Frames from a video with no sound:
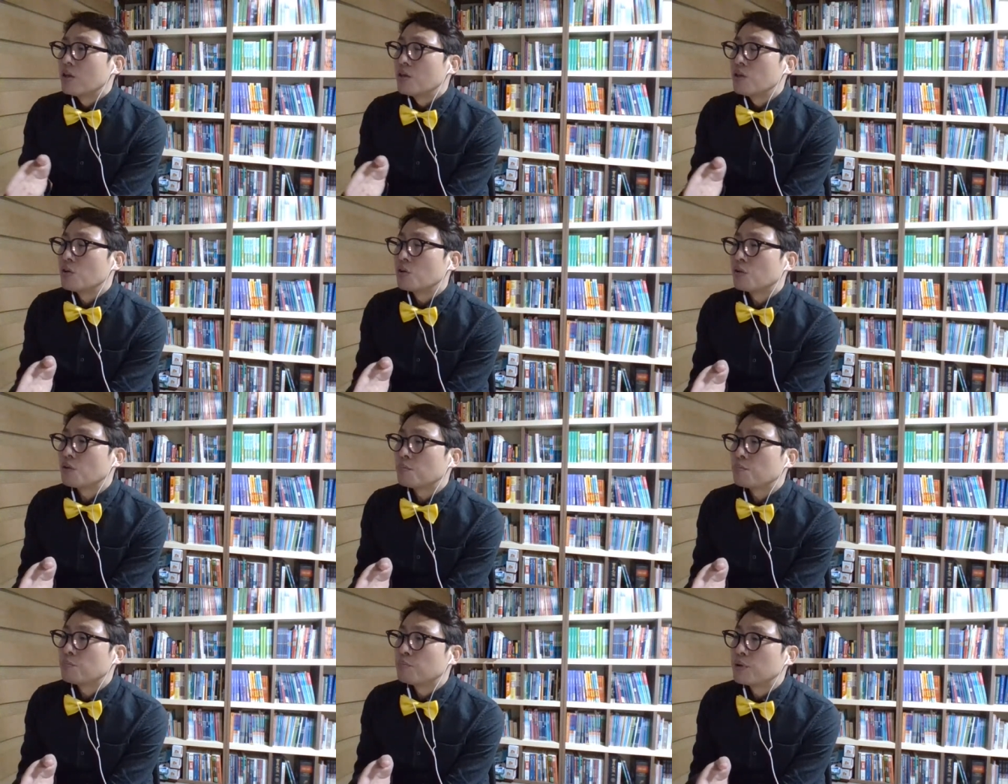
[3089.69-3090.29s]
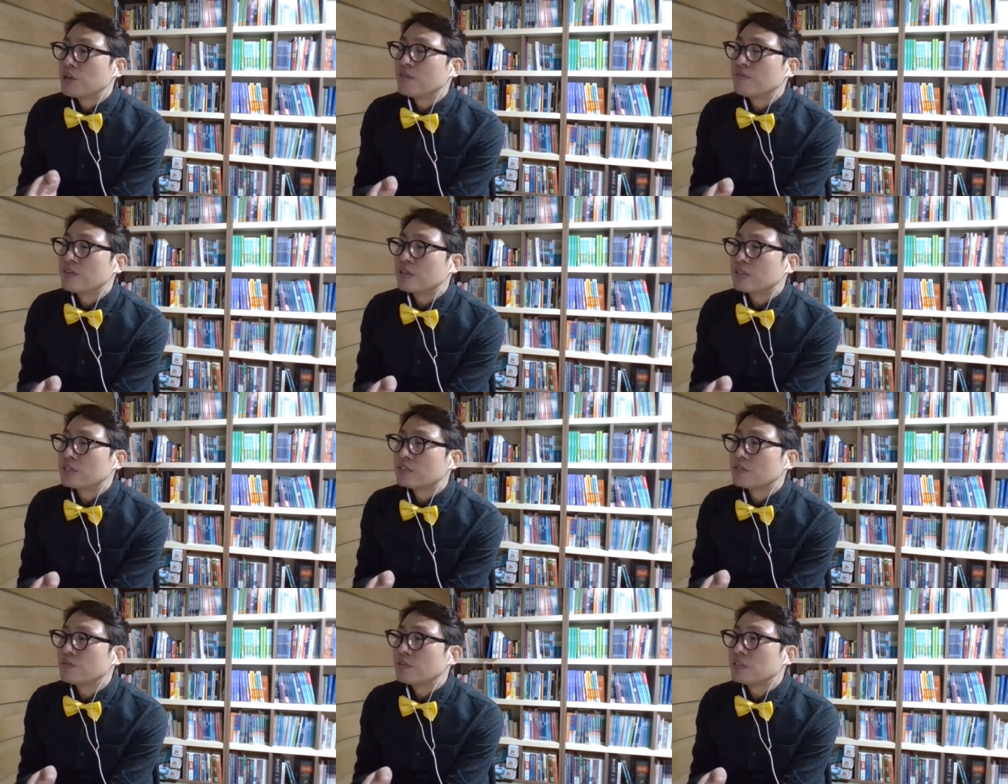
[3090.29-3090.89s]
your
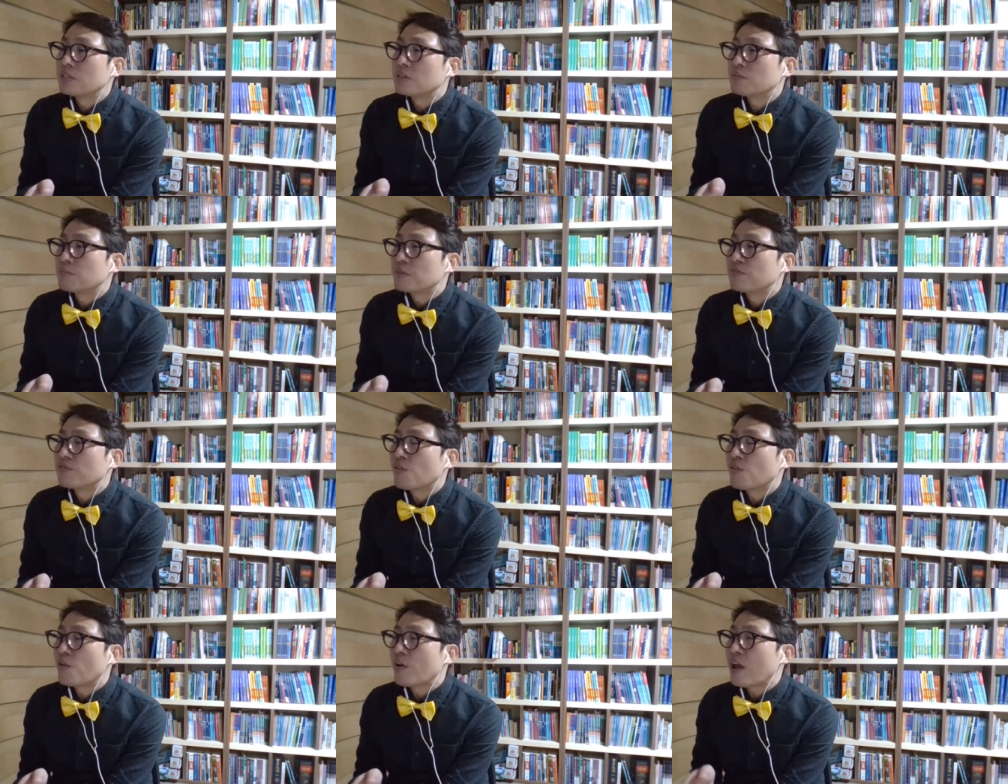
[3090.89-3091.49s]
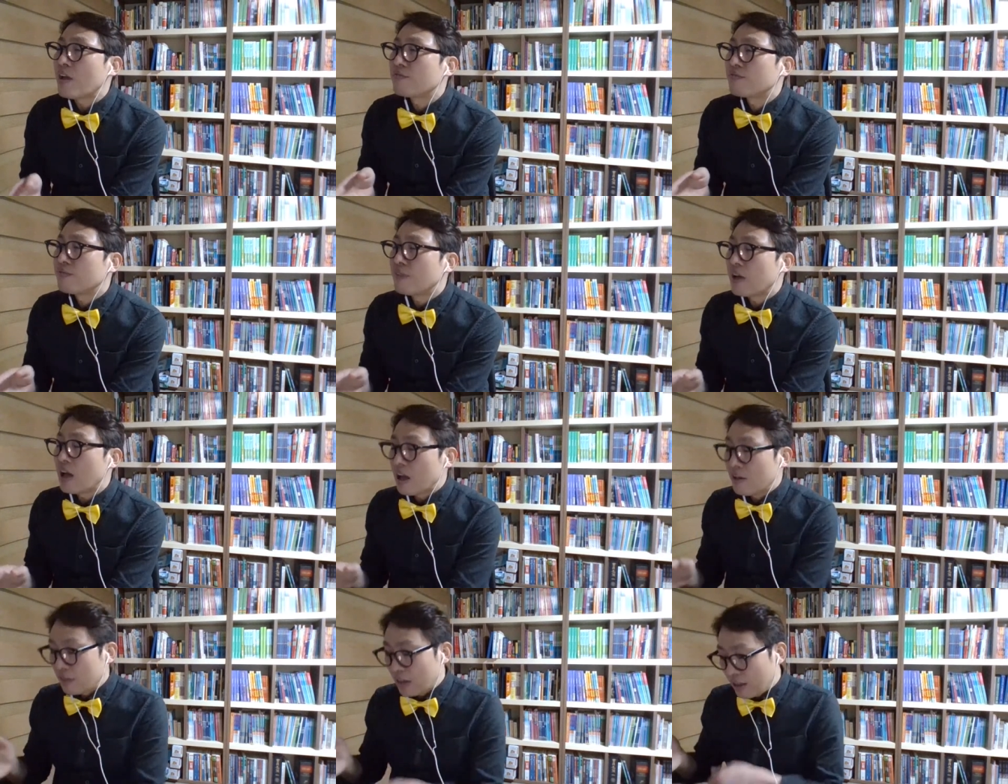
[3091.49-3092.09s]
previous visa before
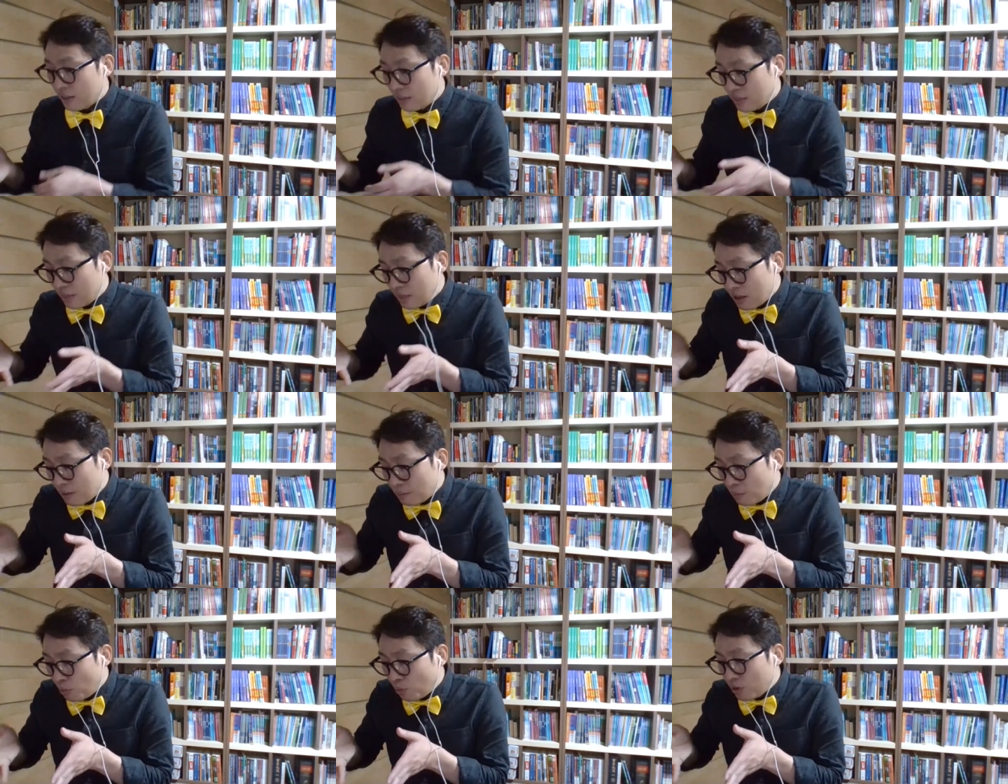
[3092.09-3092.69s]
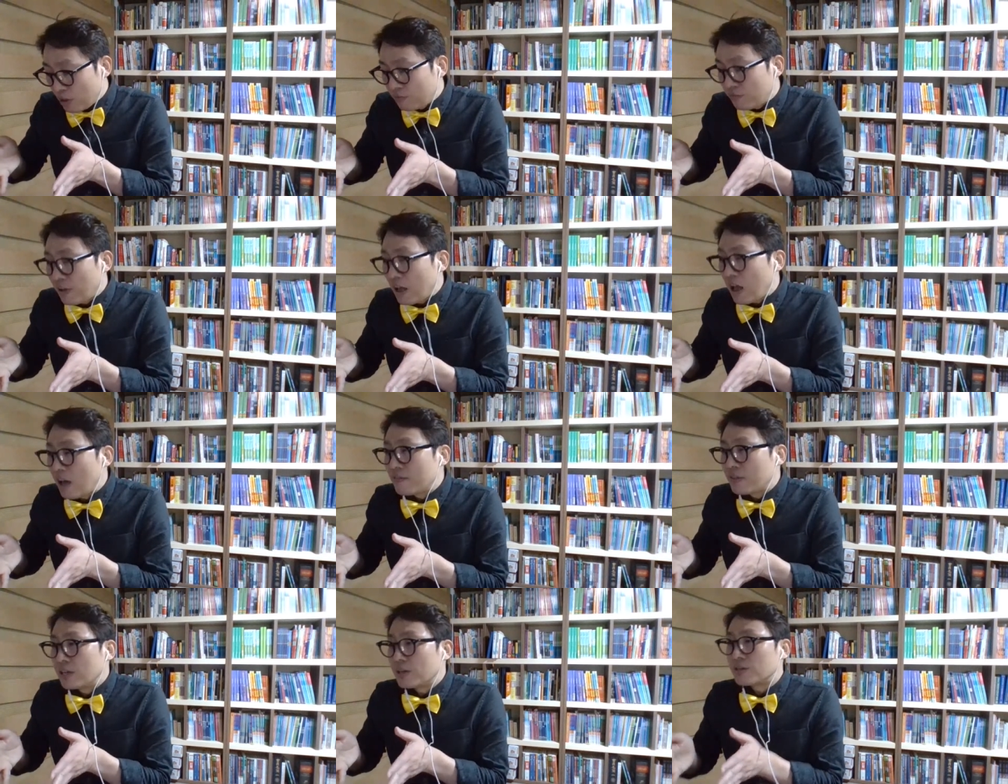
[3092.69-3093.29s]
F5 and more than
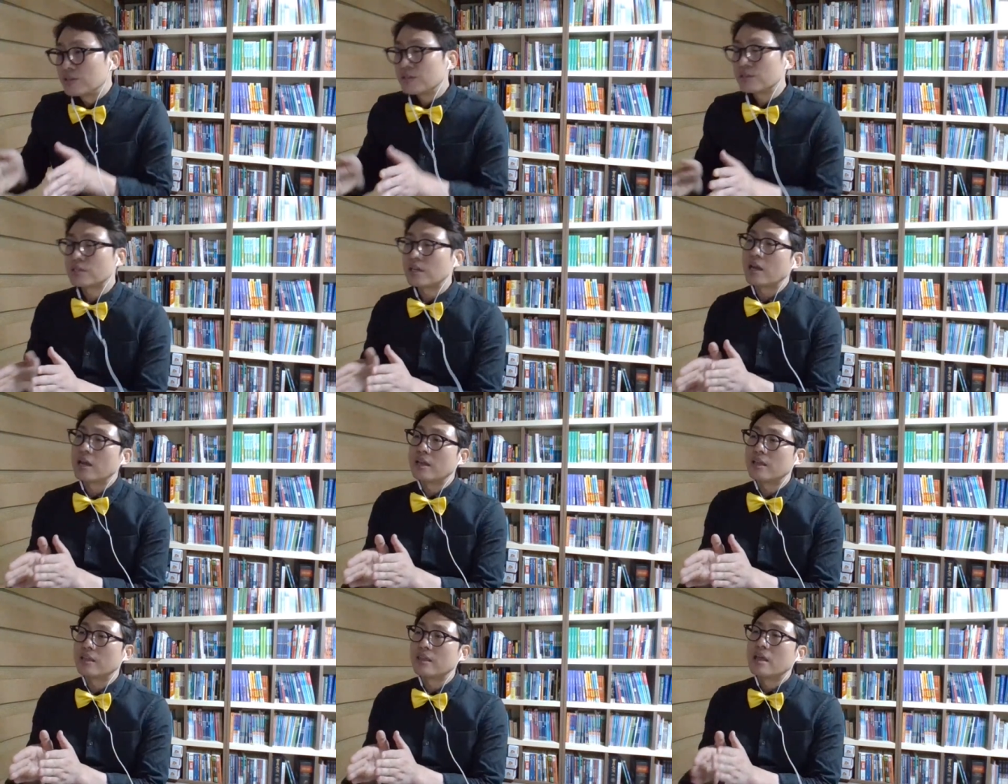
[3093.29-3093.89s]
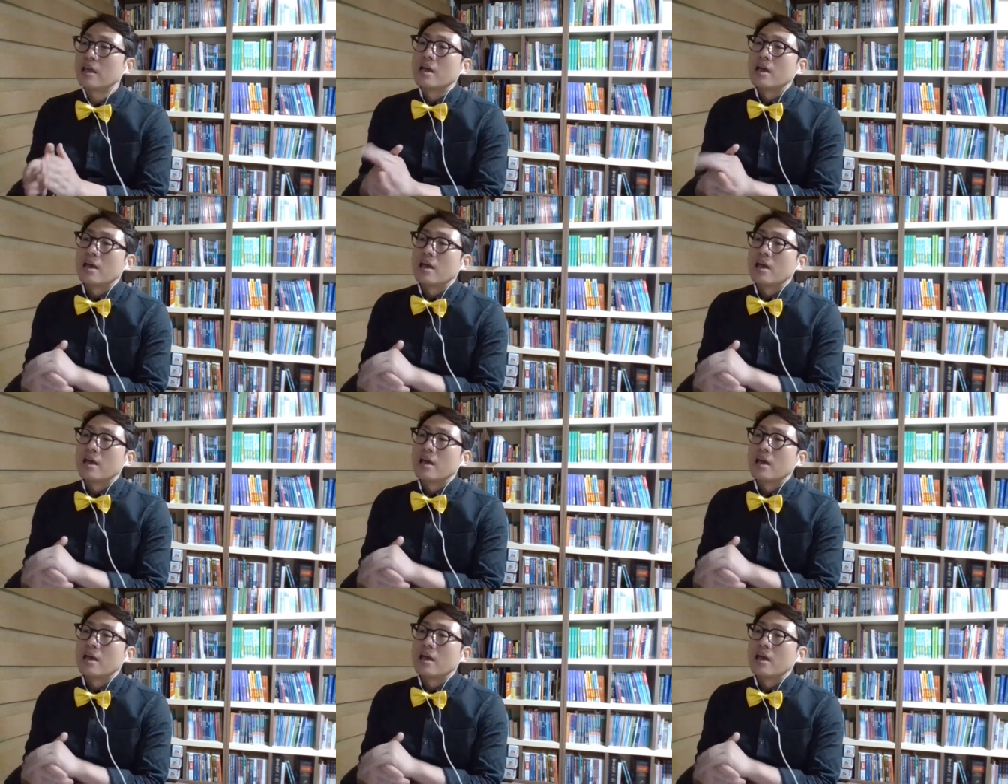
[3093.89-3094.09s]
5 years, and